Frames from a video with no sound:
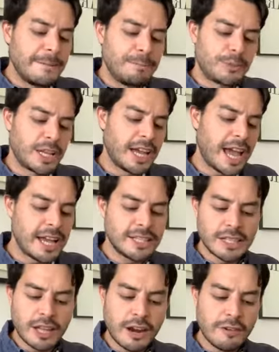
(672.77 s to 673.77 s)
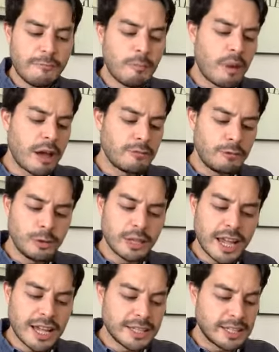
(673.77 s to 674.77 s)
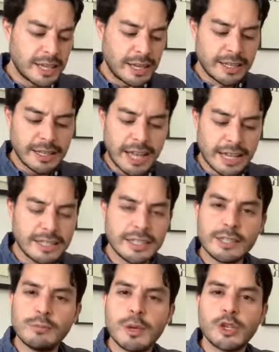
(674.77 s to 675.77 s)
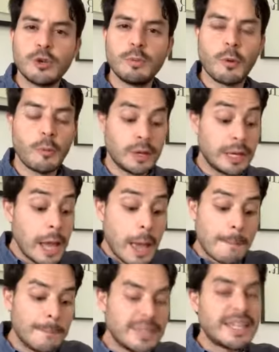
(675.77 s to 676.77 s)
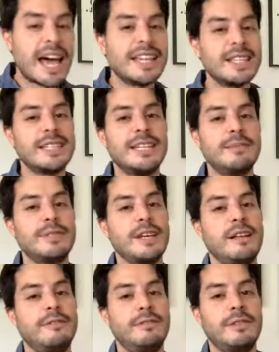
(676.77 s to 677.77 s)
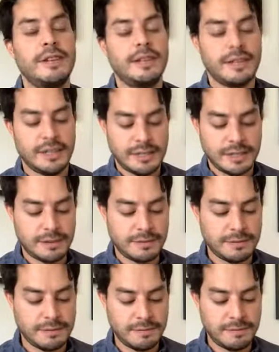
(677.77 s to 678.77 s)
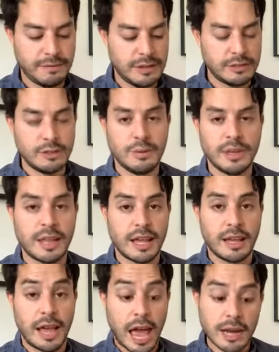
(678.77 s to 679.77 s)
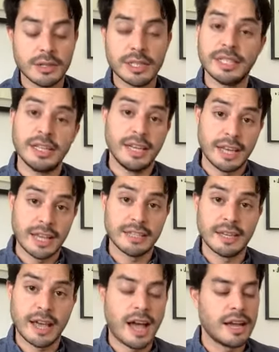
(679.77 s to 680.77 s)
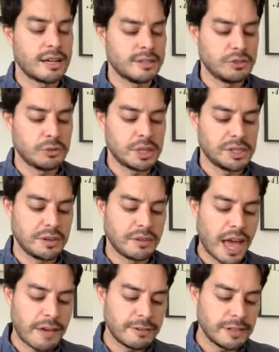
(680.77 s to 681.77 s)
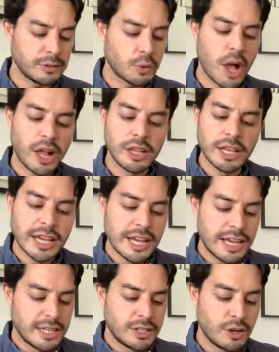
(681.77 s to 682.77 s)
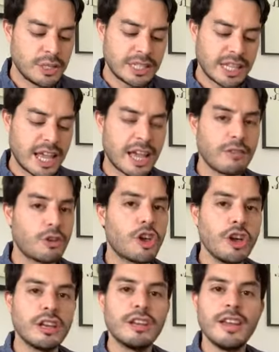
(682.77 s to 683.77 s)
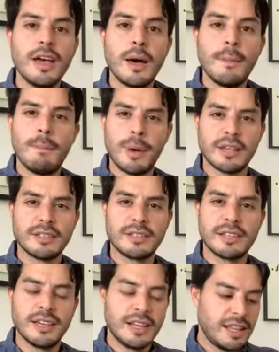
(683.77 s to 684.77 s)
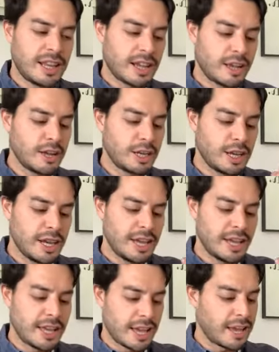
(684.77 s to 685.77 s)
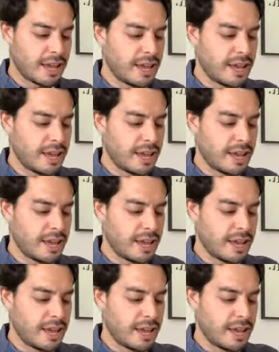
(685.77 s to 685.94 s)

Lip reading: it has a lot of mindfulness and like this special moment. Besides the tea itself, itself fills you with like energy. It has a high concentration of caffeine as well. So it's like a good boost, like a good kick.